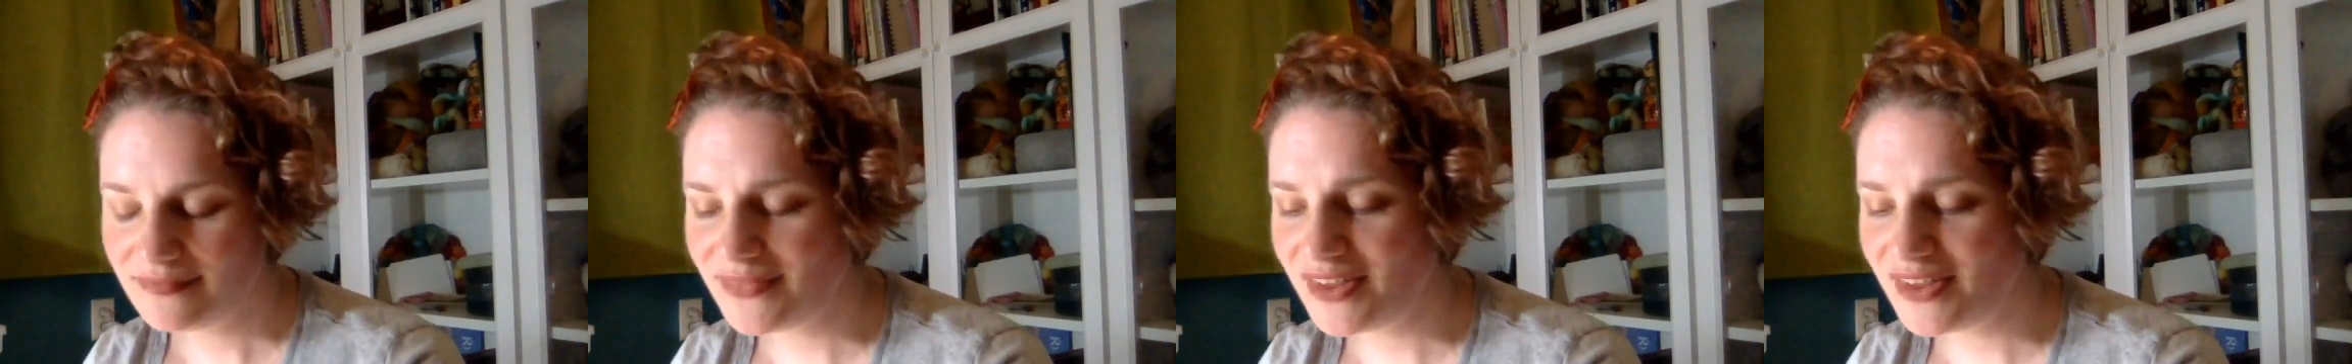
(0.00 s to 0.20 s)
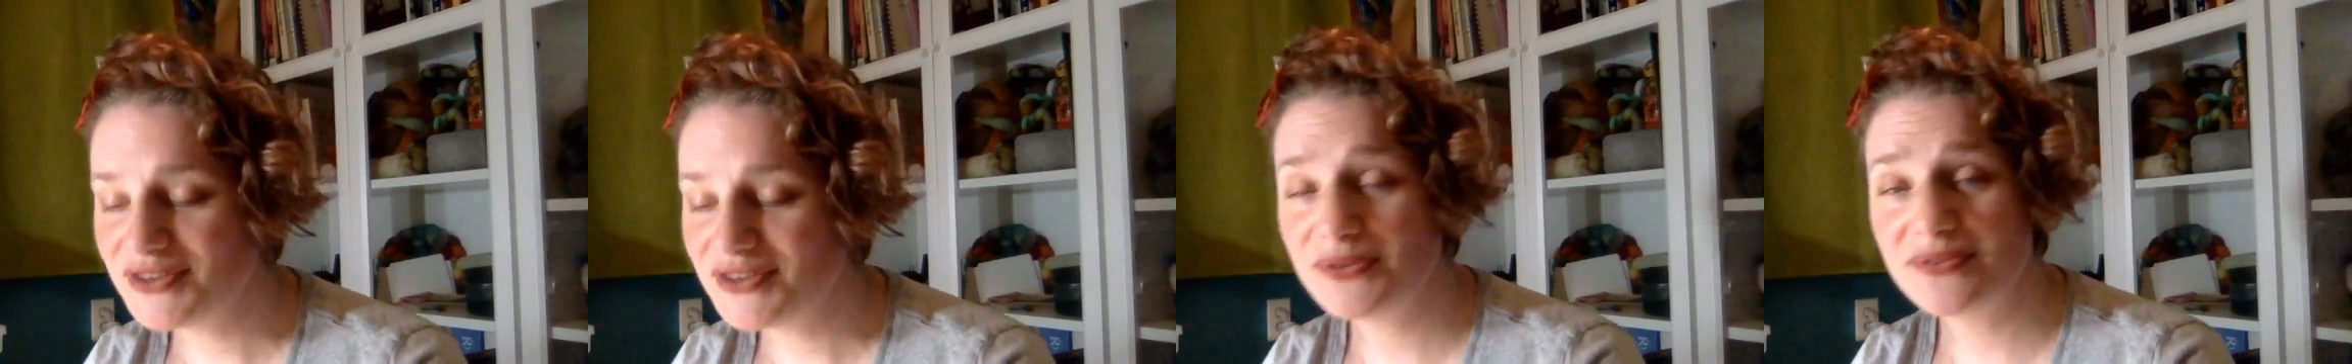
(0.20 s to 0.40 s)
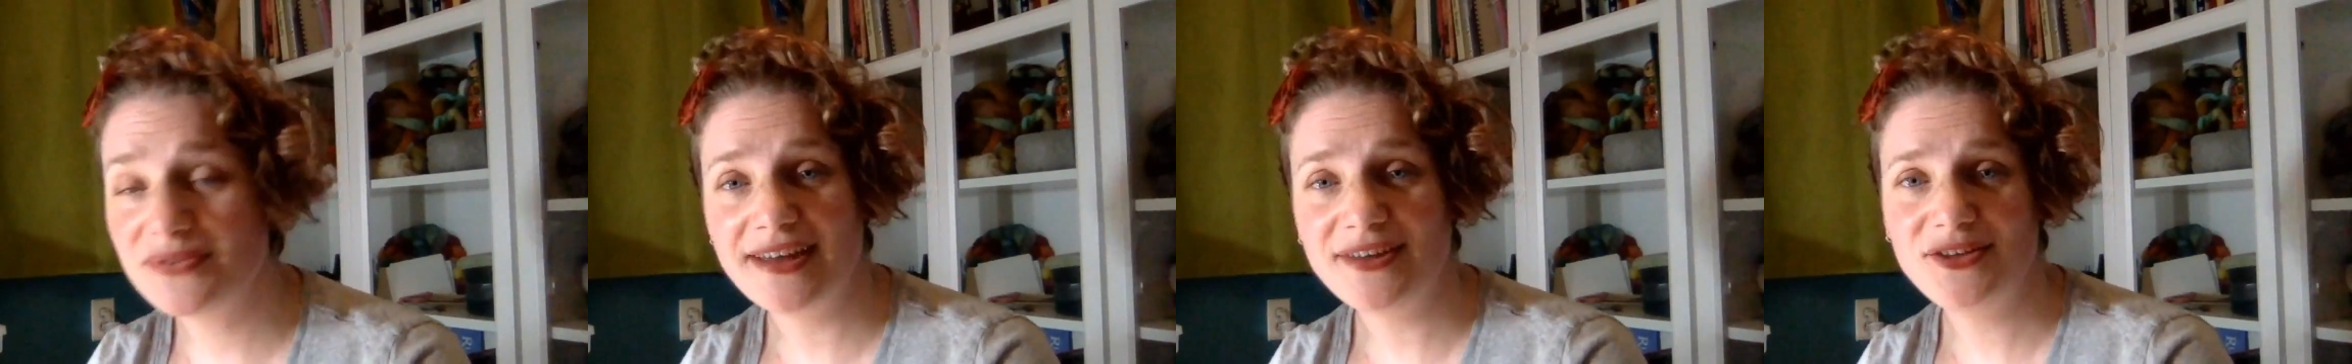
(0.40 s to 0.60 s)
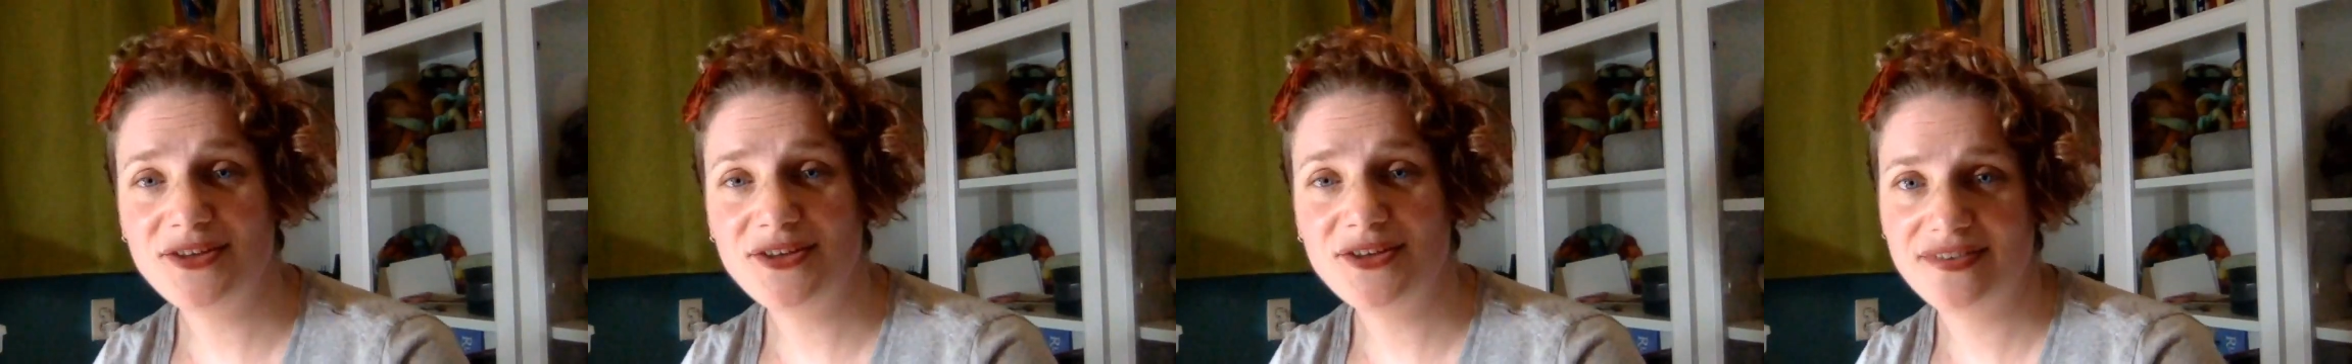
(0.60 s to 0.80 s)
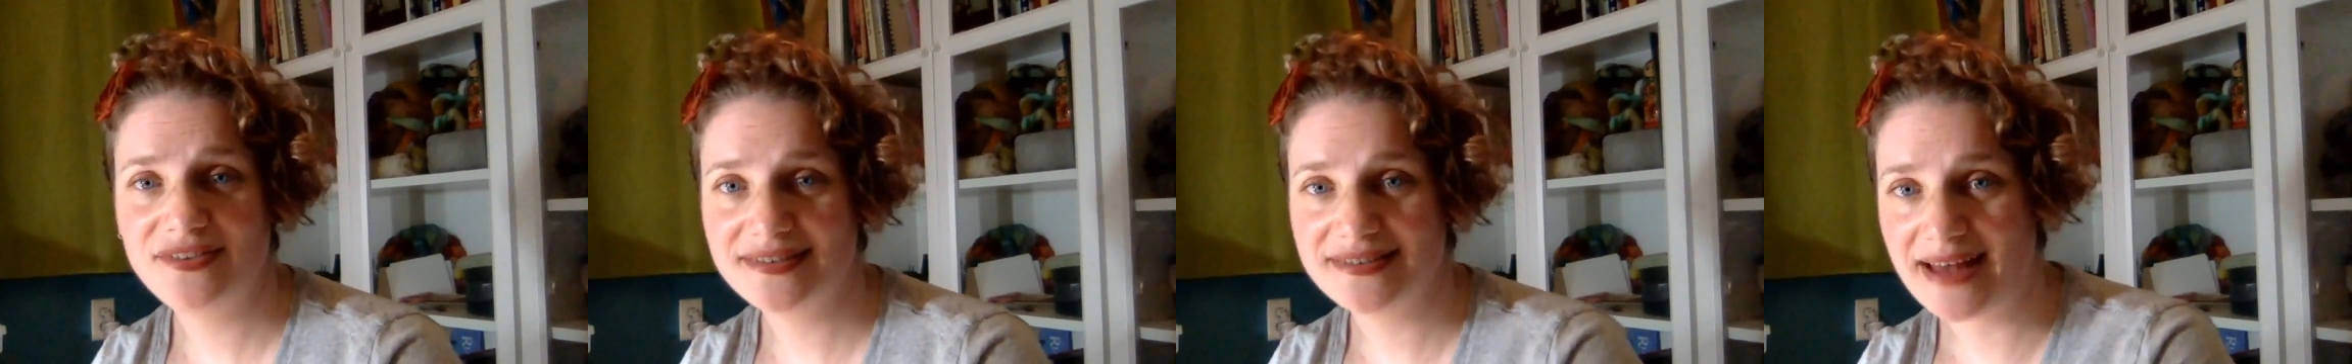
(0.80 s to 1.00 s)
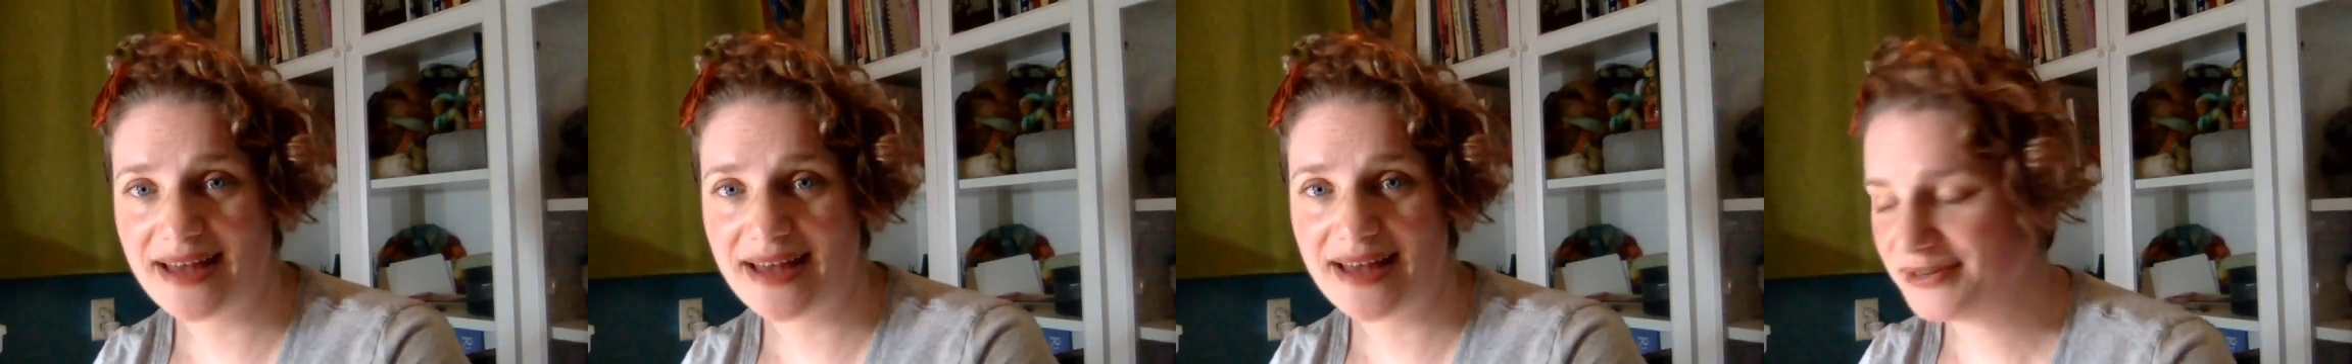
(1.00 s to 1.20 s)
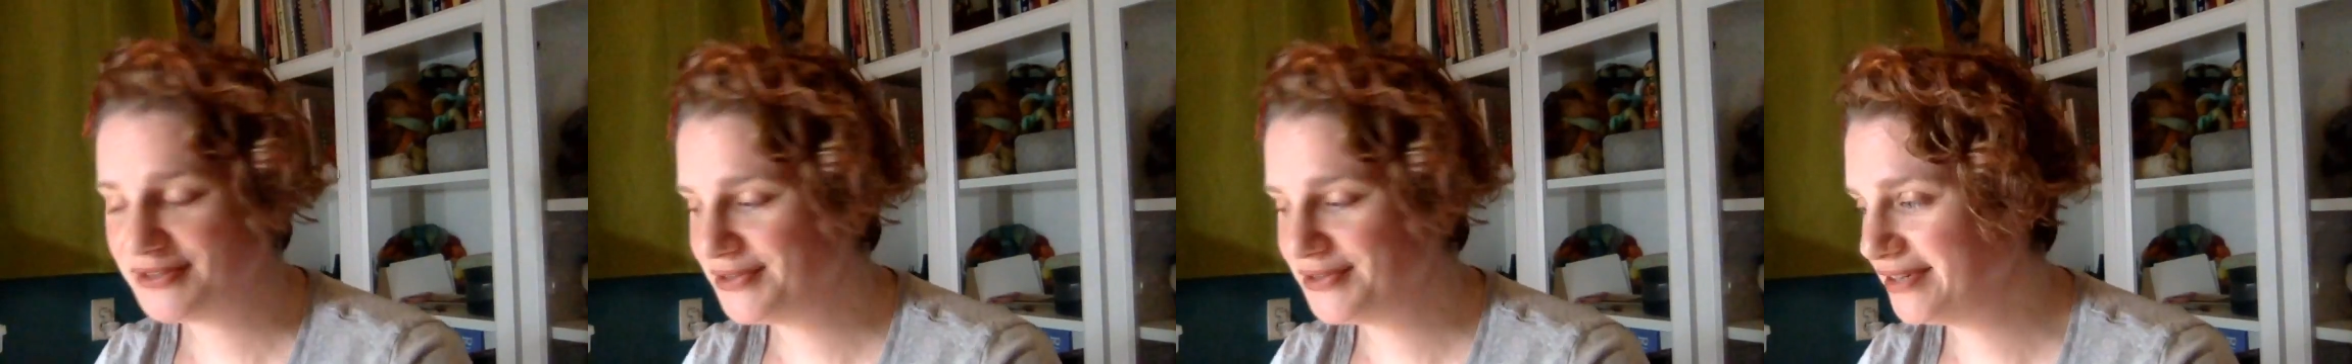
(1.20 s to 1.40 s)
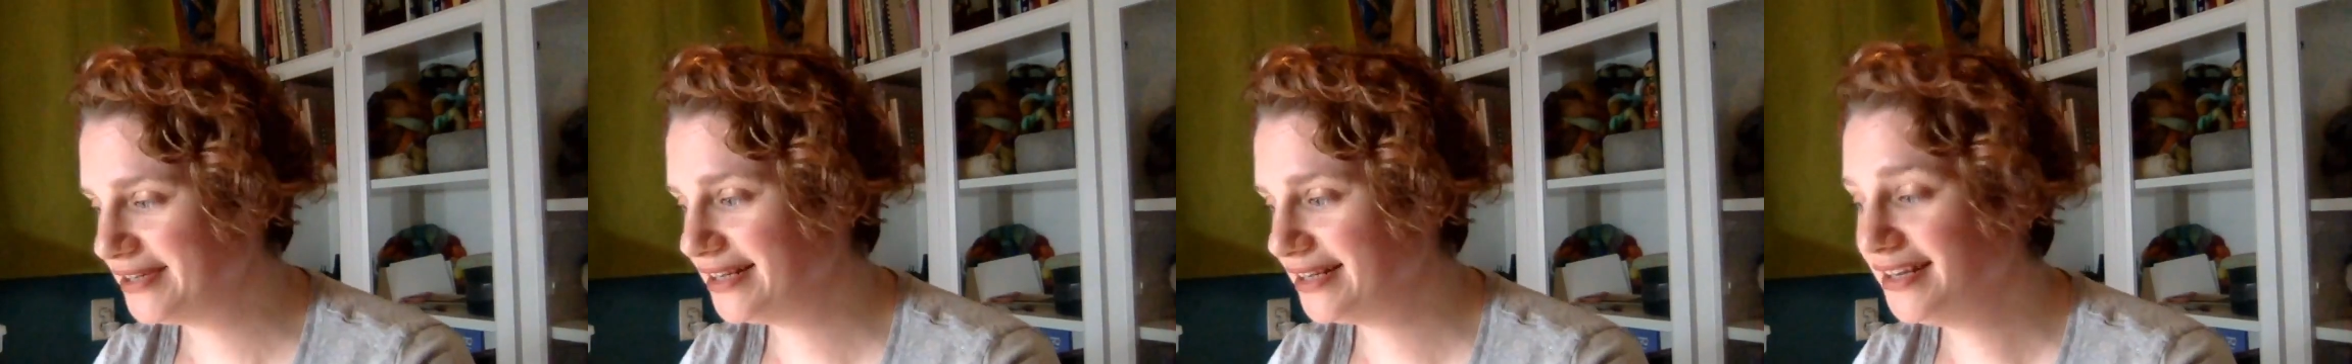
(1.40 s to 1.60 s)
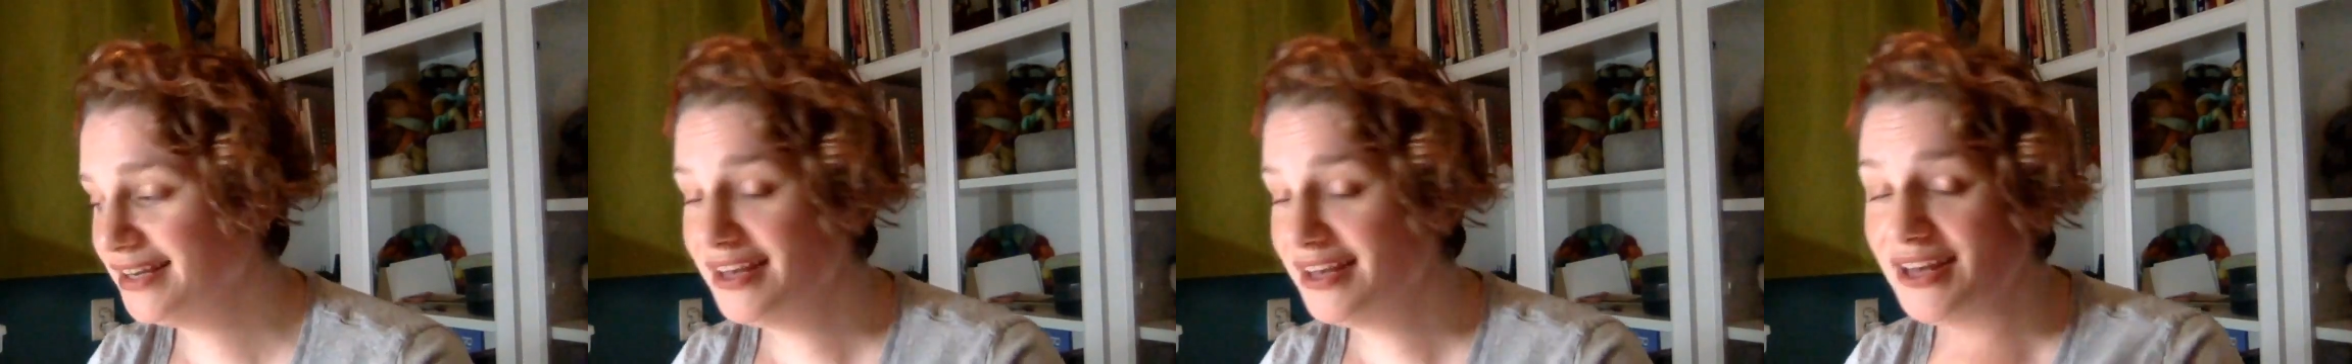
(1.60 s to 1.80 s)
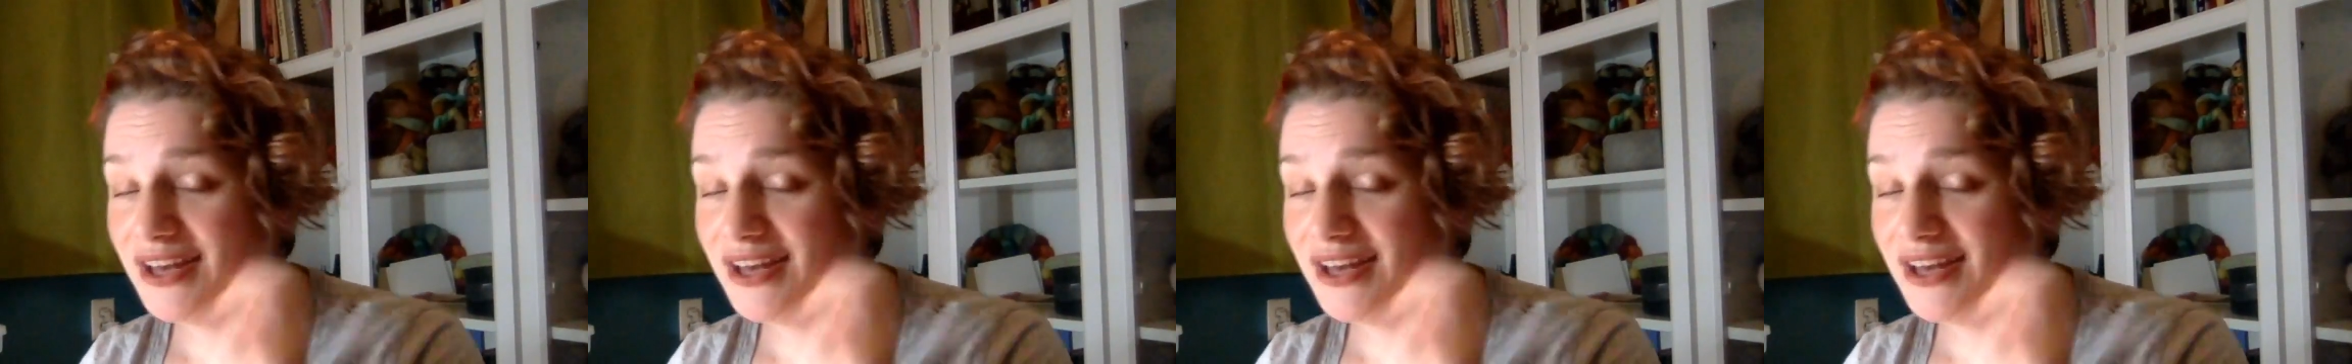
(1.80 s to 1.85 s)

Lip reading: So thank you for this opportunity.